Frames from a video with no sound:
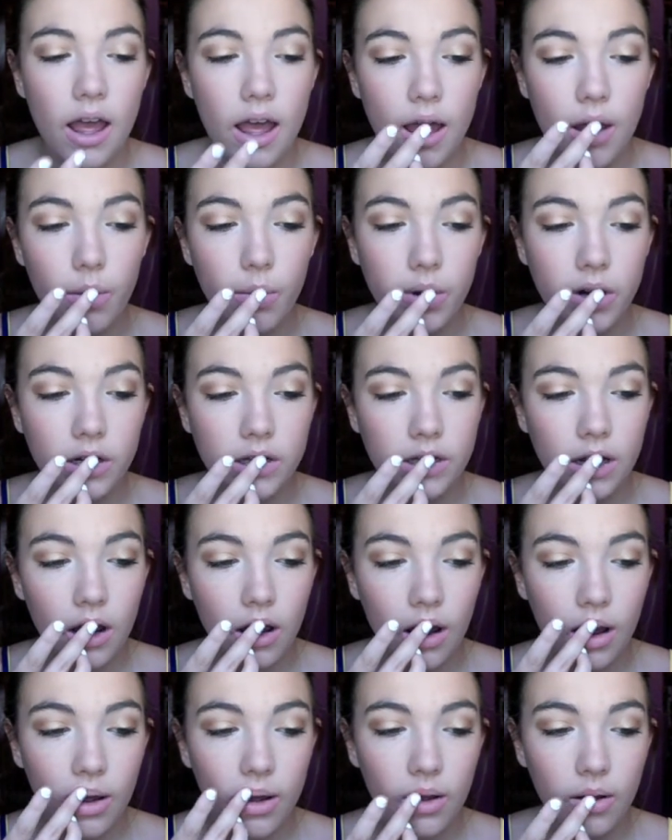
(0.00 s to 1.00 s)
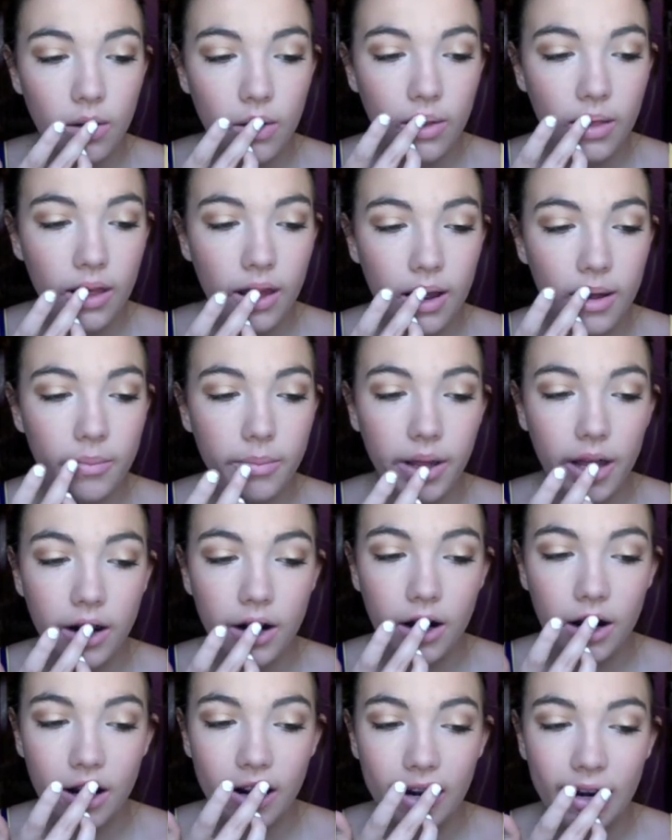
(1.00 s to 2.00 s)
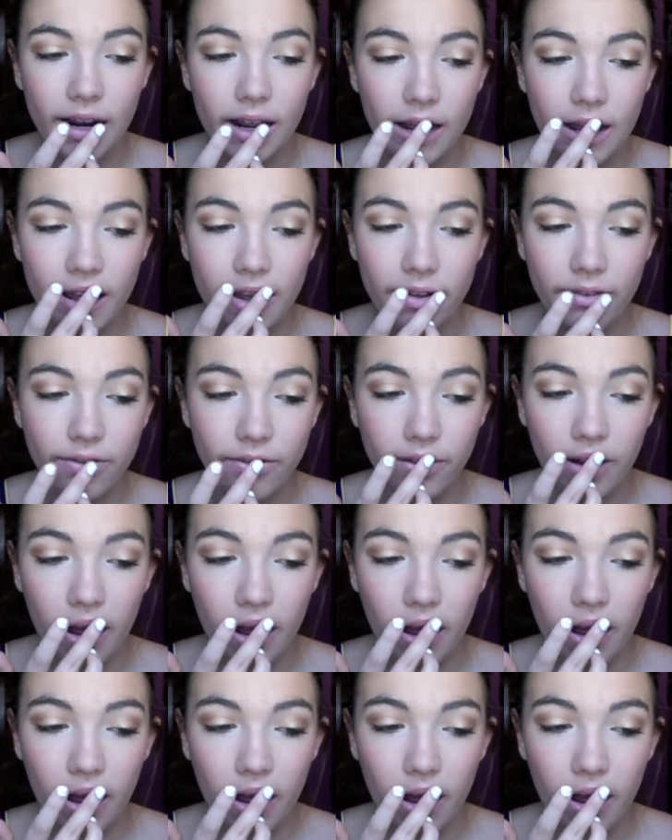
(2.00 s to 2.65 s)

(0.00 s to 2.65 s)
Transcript: it works a whole lot better if